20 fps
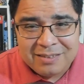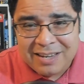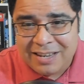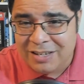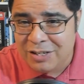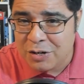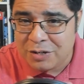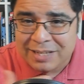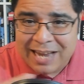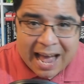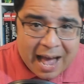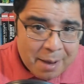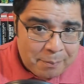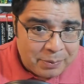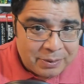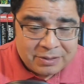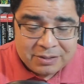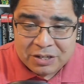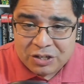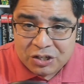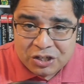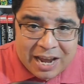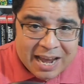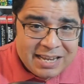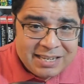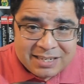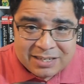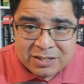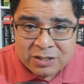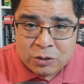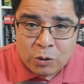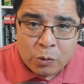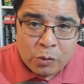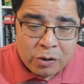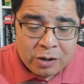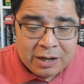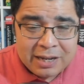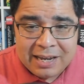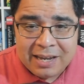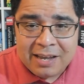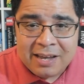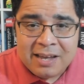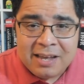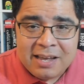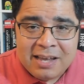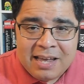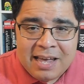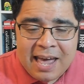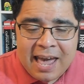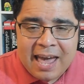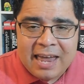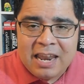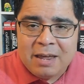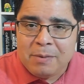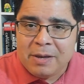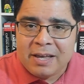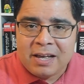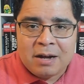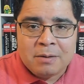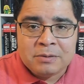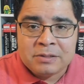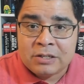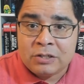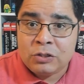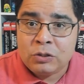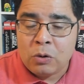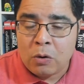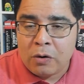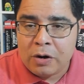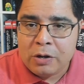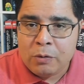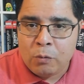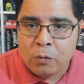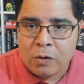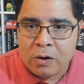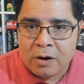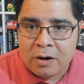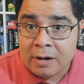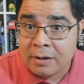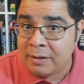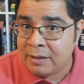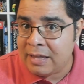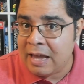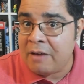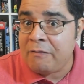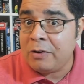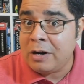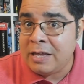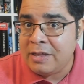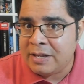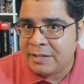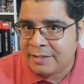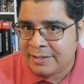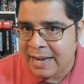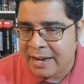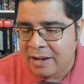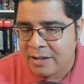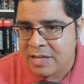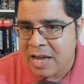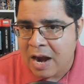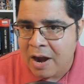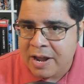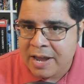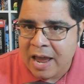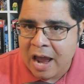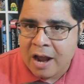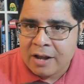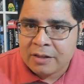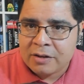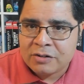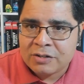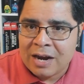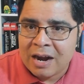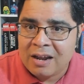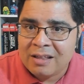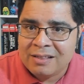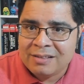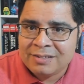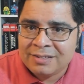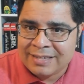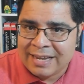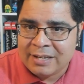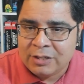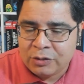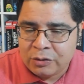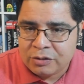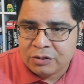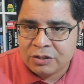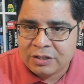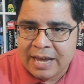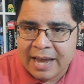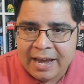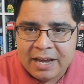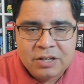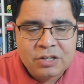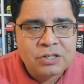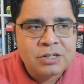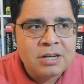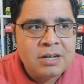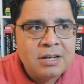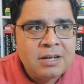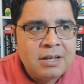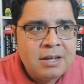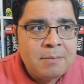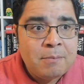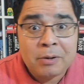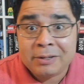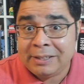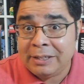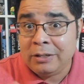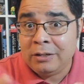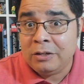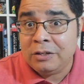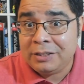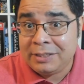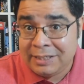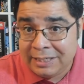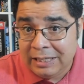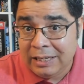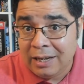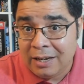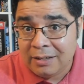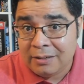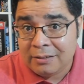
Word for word: It just happens. It changes totally, and it becomes a story where definitely the secondary characters are at central stage, particularly Teela.